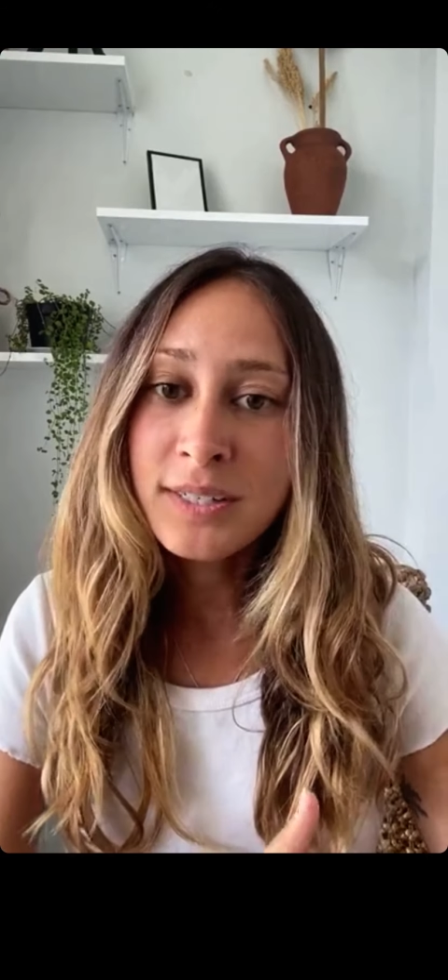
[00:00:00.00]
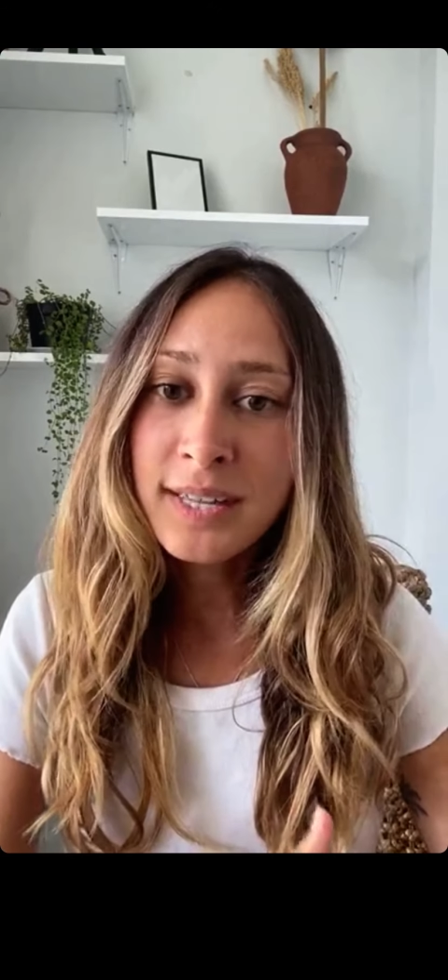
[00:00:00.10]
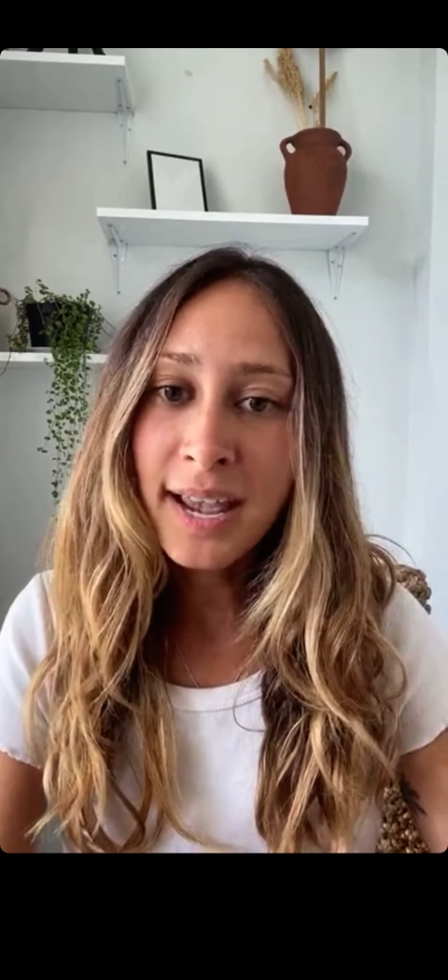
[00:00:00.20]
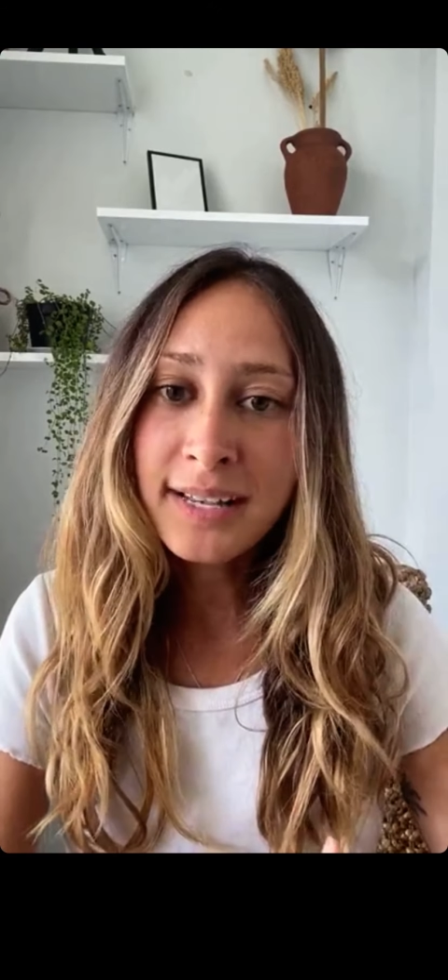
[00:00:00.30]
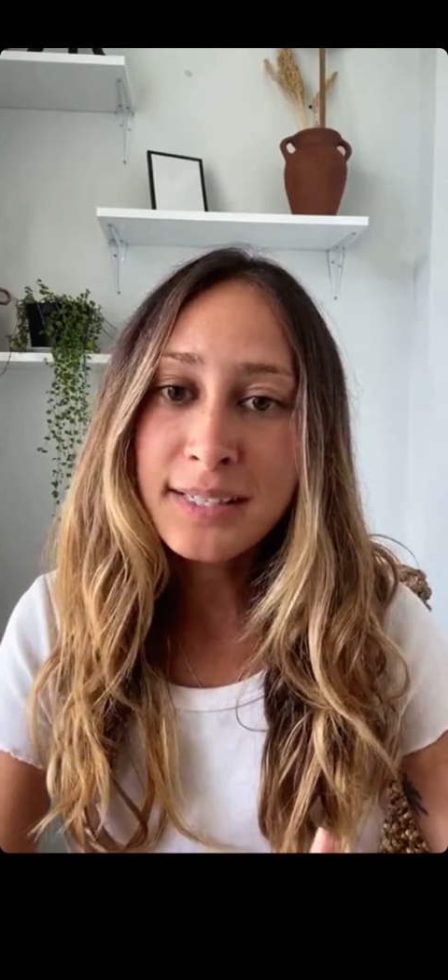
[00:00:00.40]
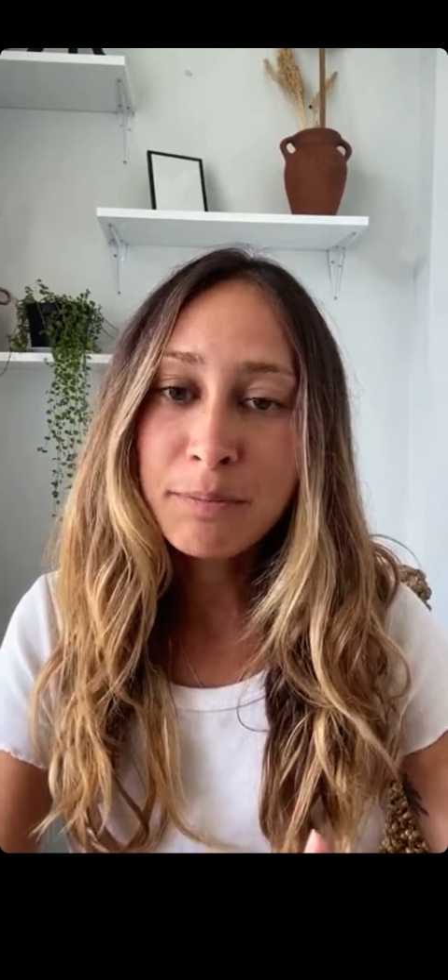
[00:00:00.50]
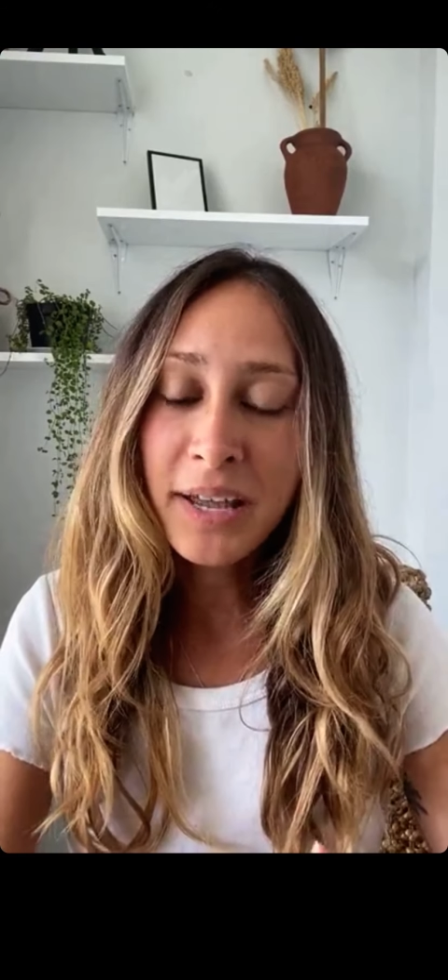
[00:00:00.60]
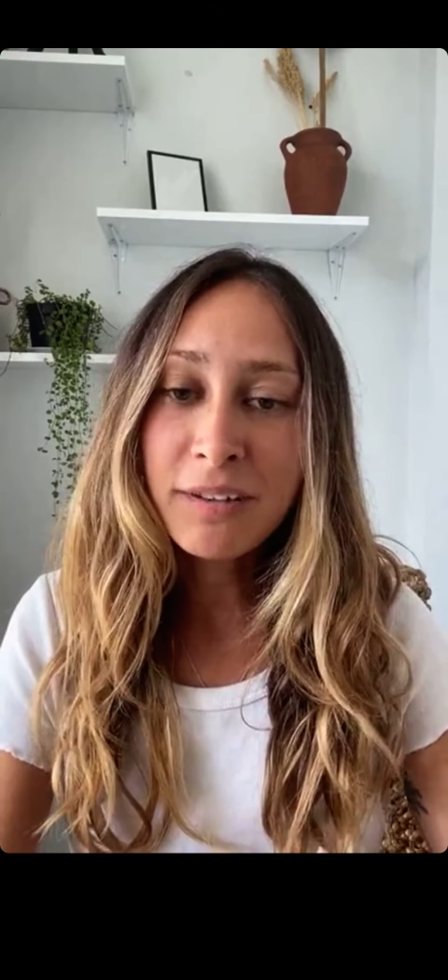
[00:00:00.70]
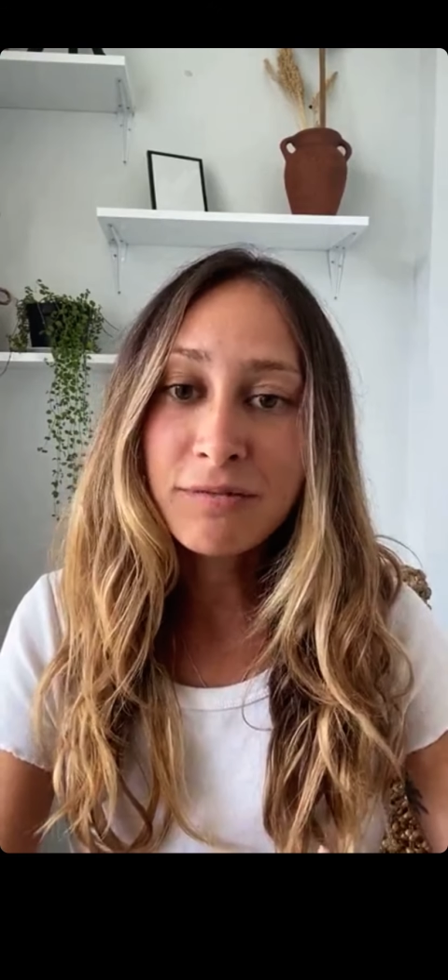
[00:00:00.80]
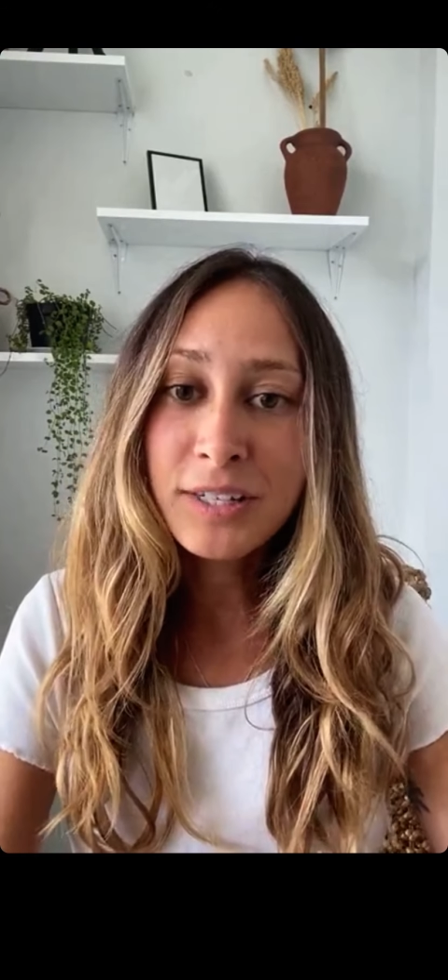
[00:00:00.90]
tax
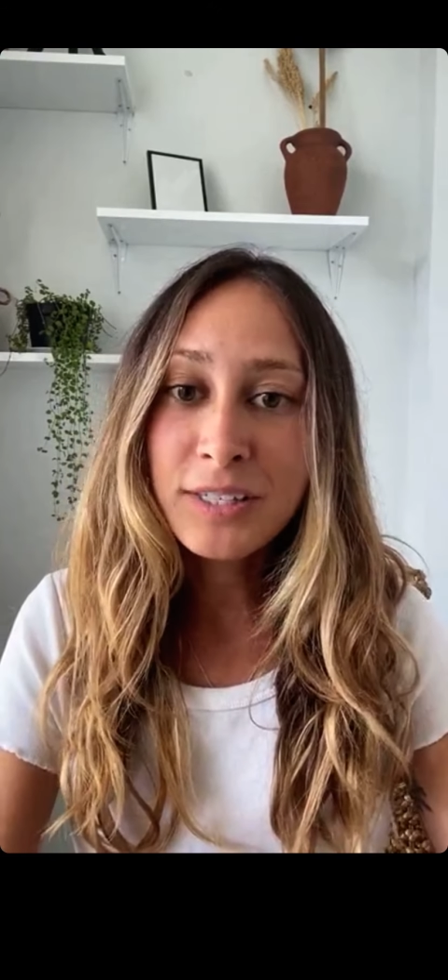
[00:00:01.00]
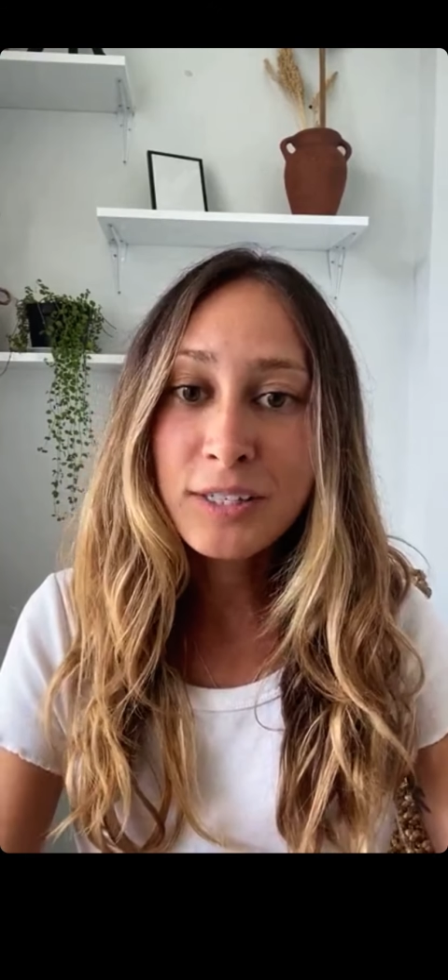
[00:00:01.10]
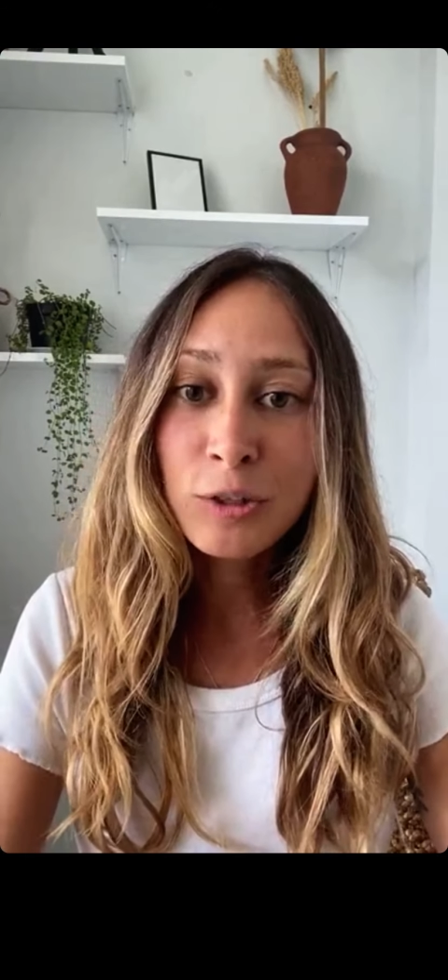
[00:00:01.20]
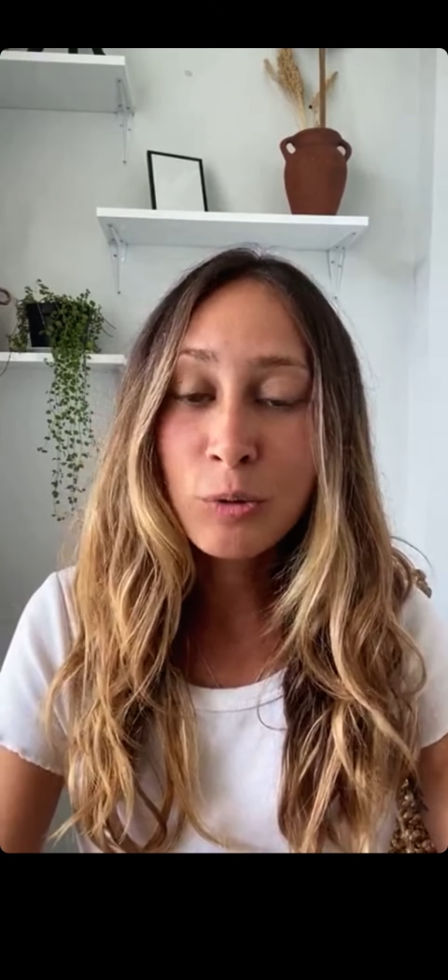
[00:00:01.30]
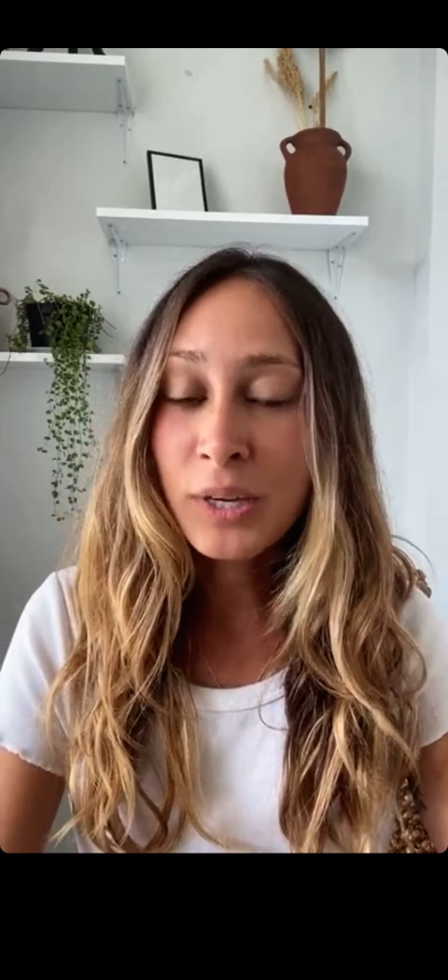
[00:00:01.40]
benefits you